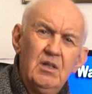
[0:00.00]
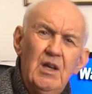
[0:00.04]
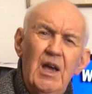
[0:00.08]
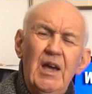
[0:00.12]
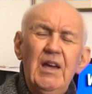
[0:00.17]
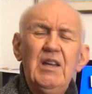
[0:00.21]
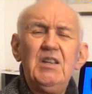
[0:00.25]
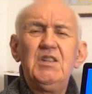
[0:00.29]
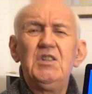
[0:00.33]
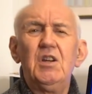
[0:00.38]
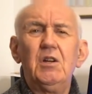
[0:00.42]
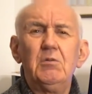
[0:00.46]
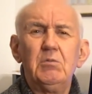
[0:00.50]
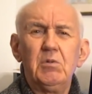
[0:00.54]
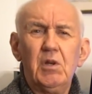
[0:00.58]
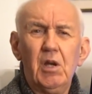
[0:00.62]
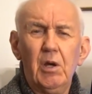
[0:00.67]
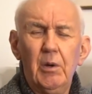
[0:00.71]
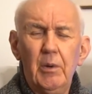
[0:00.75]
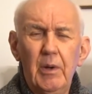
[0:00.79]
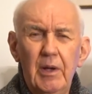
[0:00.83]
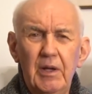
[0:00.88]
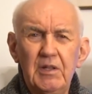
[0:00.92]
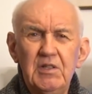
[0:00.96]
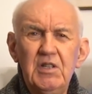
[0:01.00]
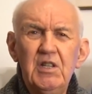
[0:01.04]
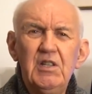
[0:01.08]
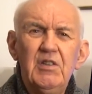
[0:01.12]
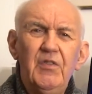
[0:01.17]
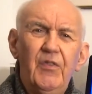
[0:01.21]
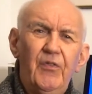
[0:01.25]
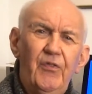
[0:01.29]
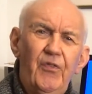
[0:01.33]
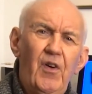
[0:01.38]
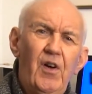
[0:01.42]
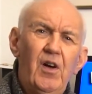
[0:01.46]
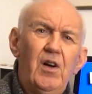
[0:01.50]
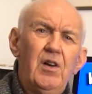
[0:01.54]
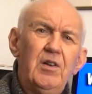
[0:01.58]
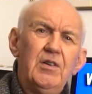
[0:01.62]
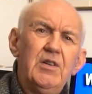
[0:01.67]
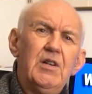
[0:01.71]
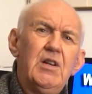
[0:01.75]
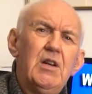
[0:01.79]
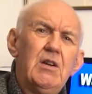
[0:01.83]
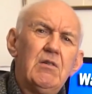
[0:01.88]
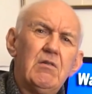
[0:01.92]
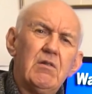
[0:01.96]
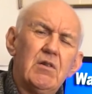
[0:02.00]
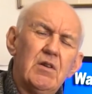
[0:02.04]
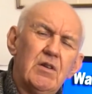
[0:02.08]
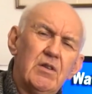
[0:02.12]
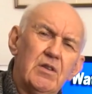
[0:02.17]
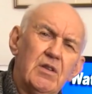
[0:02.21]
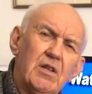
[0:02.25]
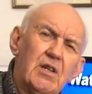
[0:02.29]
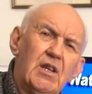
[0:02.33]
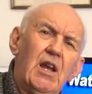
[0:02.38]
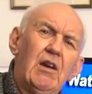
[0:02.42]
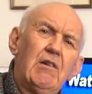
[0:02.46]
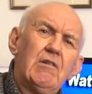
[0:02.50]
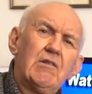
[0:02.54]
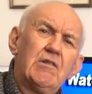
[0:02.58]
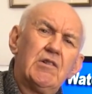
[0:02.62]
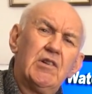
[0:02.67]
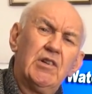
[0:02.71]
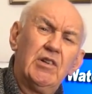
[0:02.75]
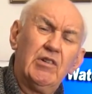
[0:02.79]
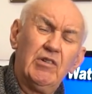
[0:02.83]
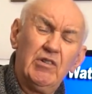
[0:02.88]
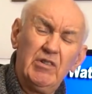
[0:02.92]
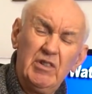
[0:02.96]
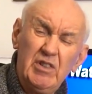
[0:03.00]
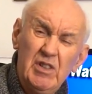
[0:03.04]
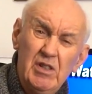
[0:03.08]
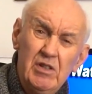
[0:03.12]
80 ohm coax is far nearer the character,